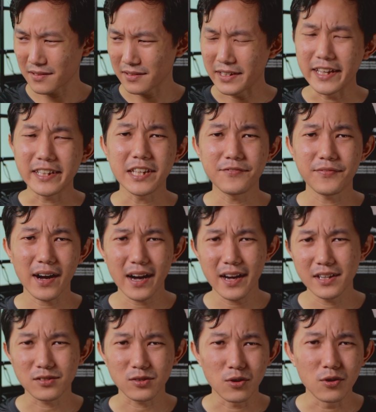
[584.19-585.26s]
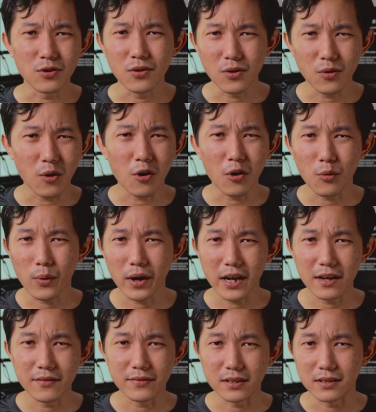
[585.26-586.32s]
native ISO or
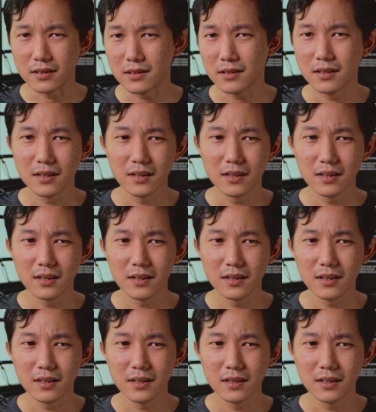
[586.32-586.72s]
whatever,